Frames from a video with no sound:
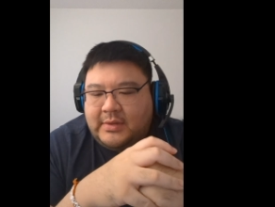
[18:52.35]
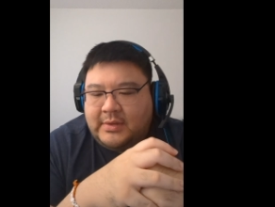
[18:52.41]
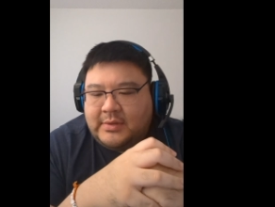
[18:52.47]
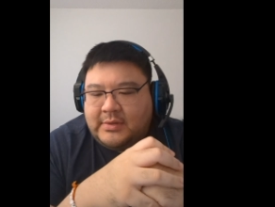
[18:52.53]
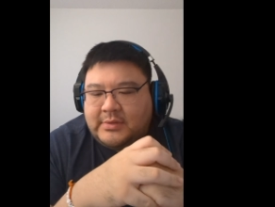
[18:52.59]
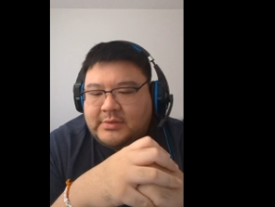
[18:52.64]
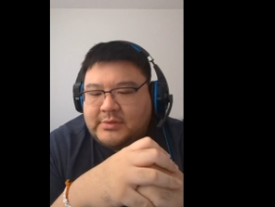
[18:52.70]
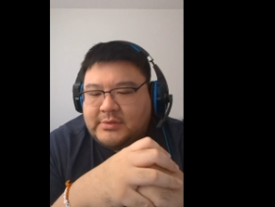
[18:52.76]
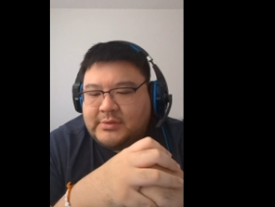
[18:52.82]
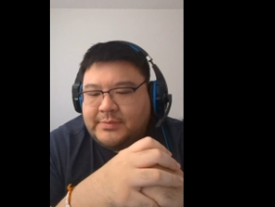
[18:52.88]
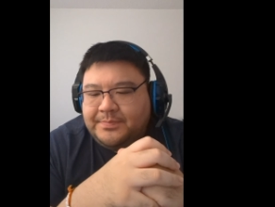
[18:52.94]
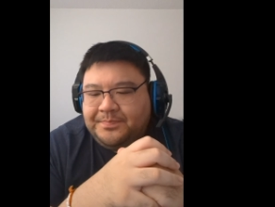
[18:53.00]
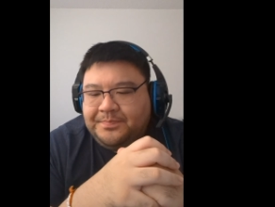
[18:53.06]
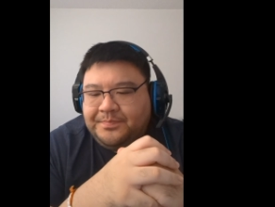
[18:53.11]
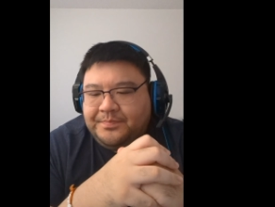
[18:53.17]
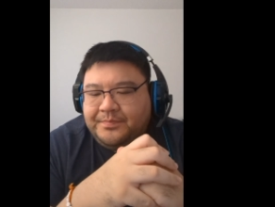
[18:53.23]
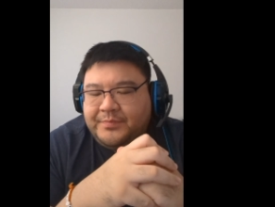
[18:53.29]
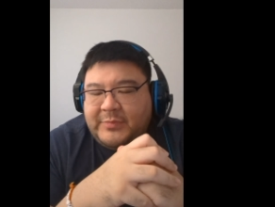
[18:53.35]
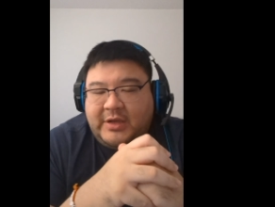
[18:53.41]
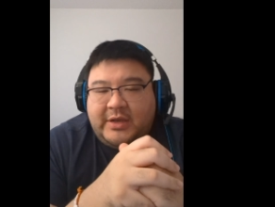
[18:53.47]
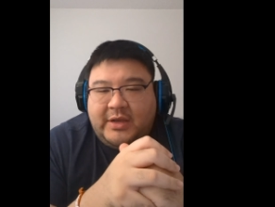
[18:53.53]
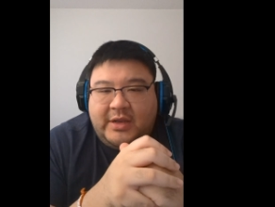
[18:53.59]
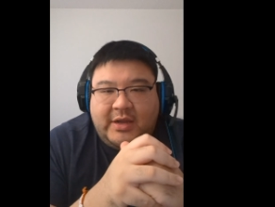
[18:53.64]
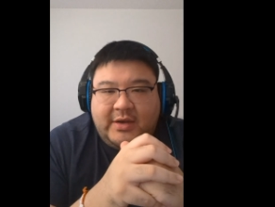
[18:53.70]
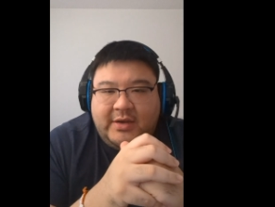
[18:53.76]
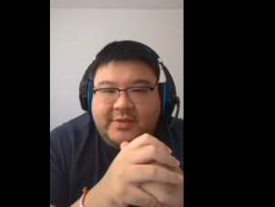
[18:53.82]
And yeah,
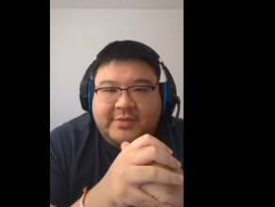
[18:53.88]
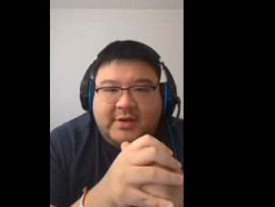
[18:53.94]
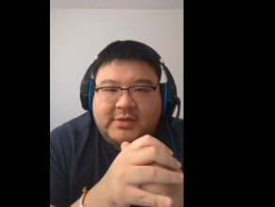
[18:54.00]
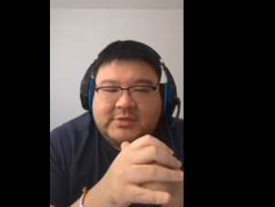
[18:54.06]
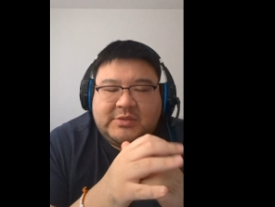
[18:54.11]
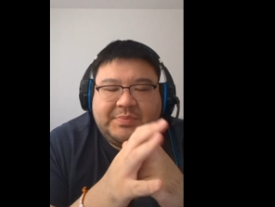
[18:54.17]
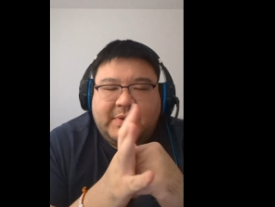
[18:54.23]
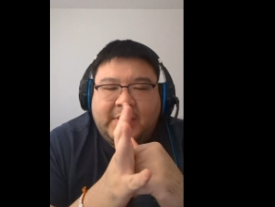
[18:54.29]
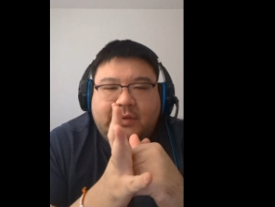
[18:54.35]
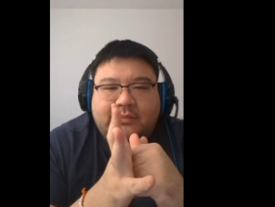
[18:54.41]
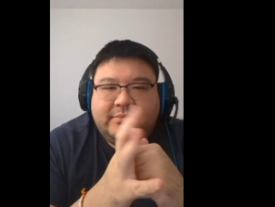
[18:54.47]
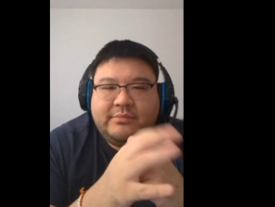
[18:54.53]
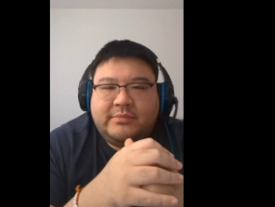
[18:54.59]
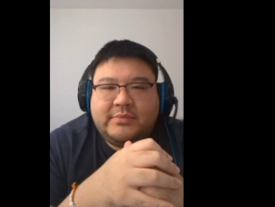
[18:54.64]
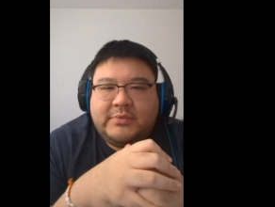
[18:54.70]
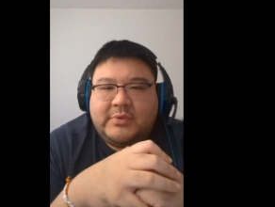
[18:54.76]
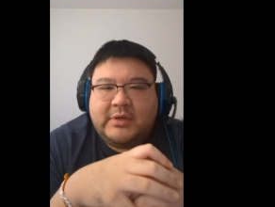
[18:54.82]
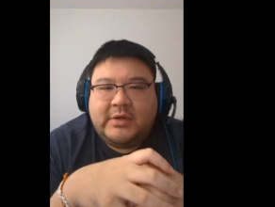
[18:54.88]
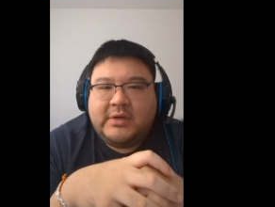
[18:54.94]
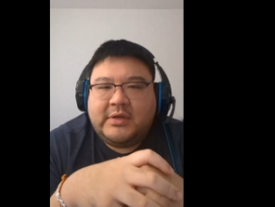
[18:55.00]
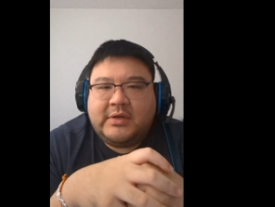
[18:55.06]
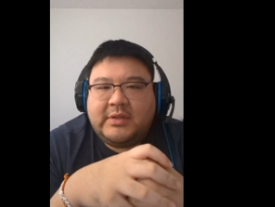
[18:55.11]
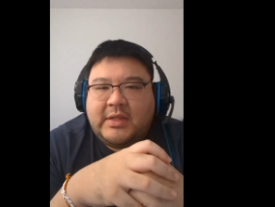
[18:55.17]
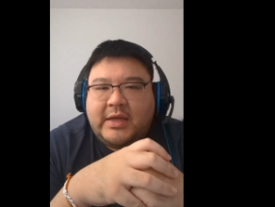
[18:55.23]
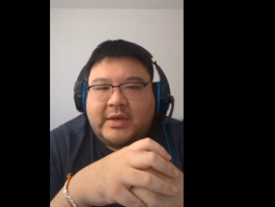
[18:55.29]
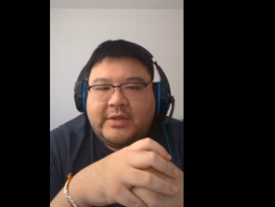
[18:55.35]
any thoughts about
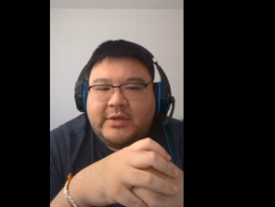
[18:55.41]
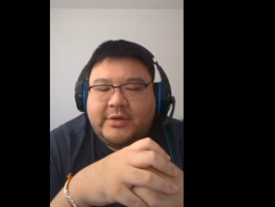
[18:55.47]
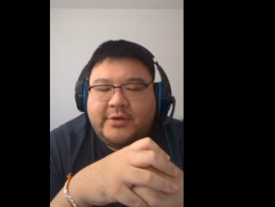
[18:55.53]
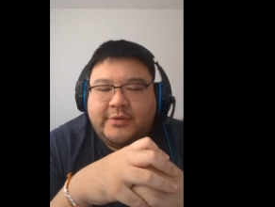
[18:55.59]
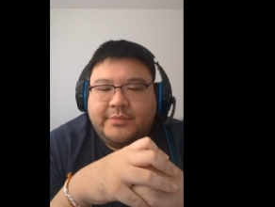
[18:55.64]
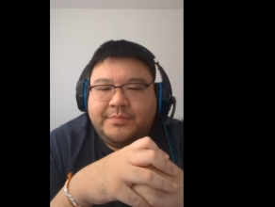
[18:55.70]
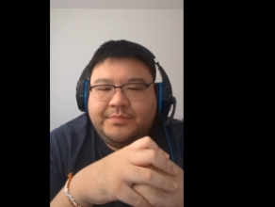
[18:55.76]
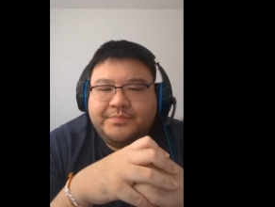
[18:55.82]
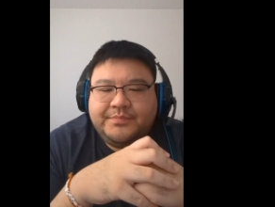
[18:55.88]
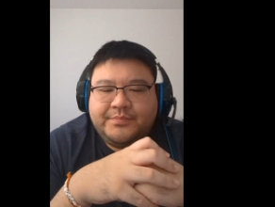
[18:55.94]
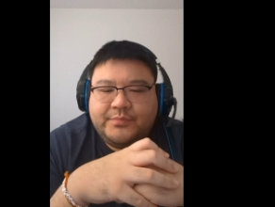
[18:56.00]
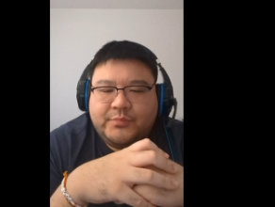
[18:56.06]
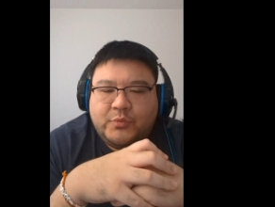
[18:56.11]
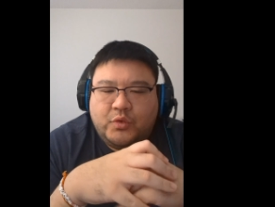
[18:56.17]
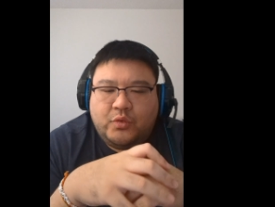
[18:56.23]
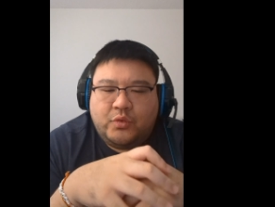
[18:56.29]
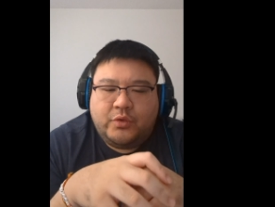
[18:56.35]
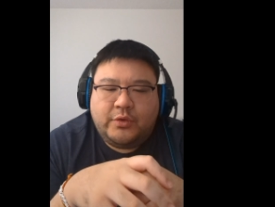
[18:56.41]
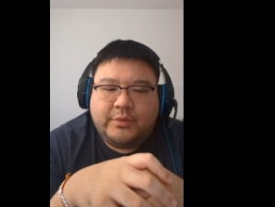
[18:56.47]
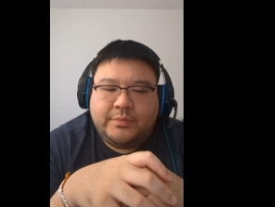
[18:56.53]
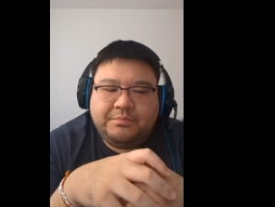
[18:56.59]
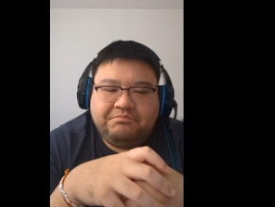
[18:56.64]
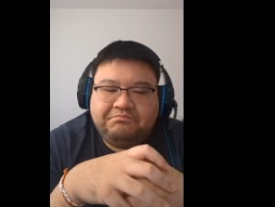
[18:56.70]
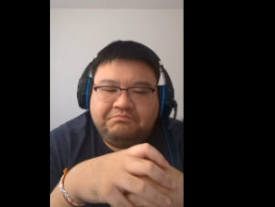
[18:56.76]
Gladiator, or